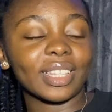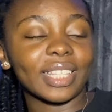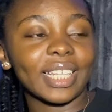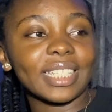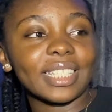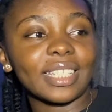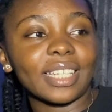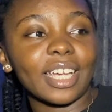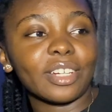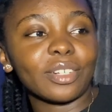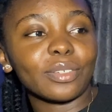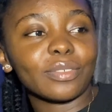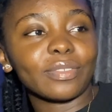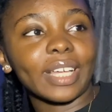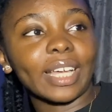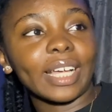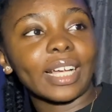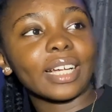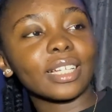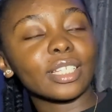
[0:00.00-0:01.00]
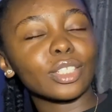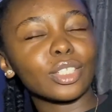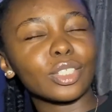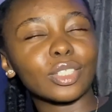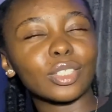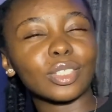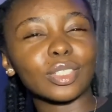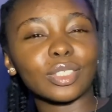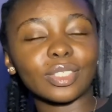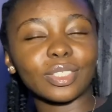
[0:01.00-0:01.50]
That's the kind of like
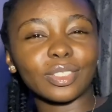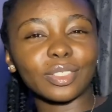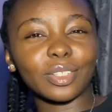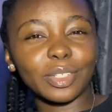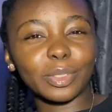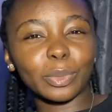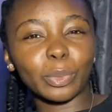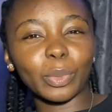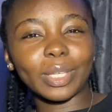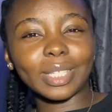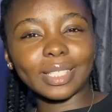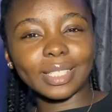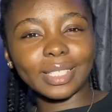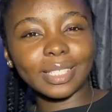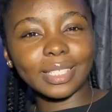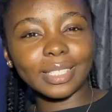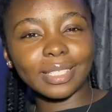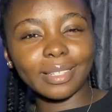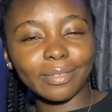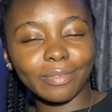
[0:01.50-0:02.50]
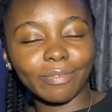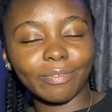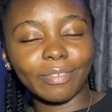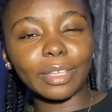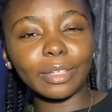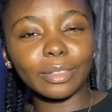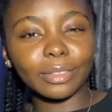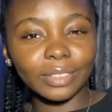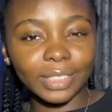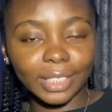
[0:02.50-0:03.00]
suspense
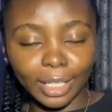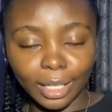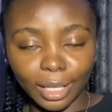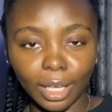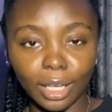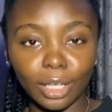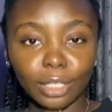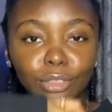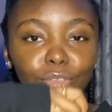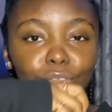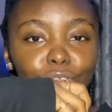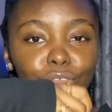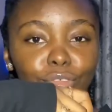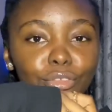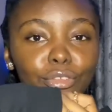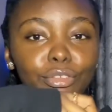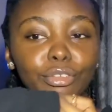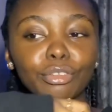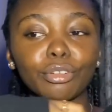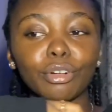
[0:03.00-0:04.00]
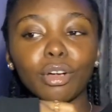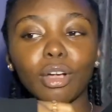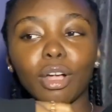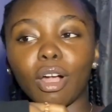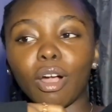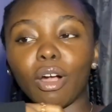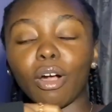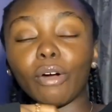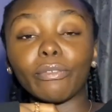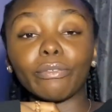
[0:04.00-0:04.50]
filled intro
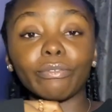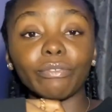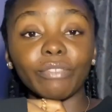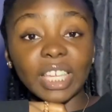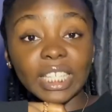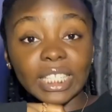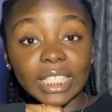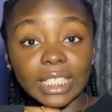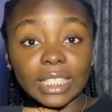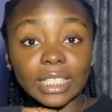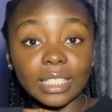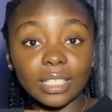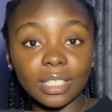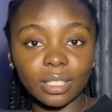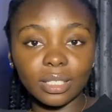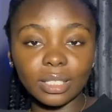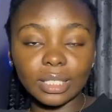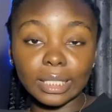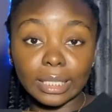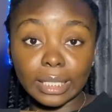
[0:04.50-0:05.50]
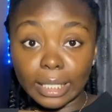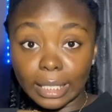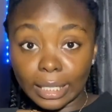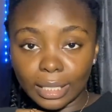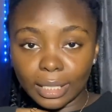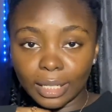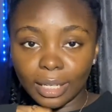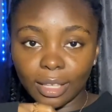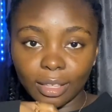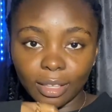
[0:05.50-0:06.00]
or first
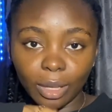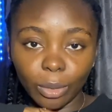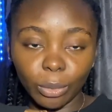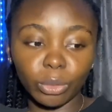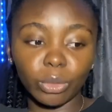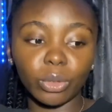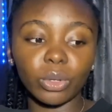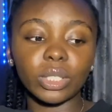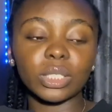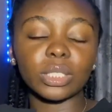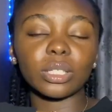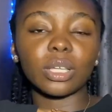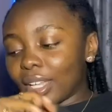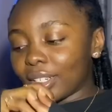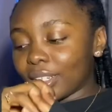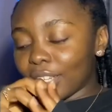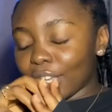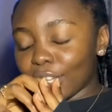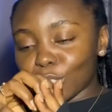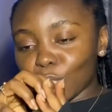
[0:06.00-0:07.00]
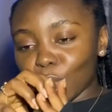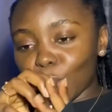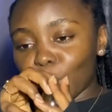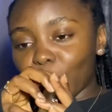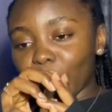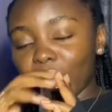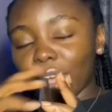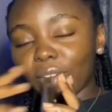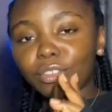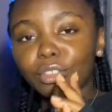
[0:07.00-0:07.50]
scene that we got. Next up,
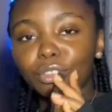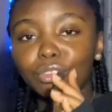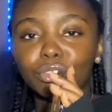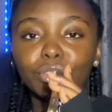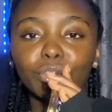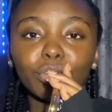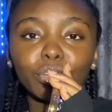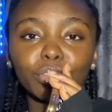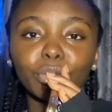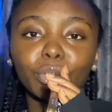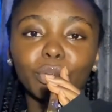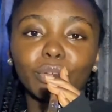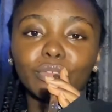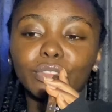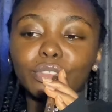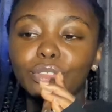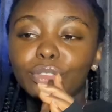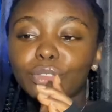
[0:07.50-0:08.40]
we have the introduction of the